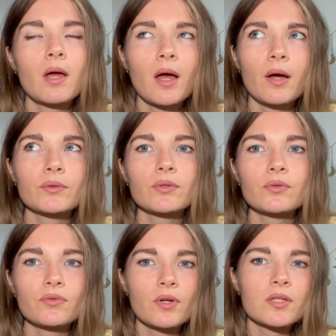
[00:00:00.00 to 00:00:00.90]
how to
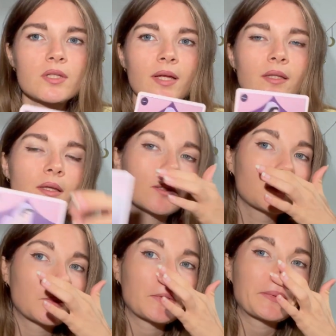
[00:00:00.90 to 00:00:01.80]
translate that
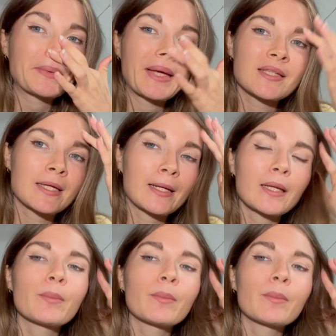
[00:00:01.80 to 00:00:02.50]
word exactly,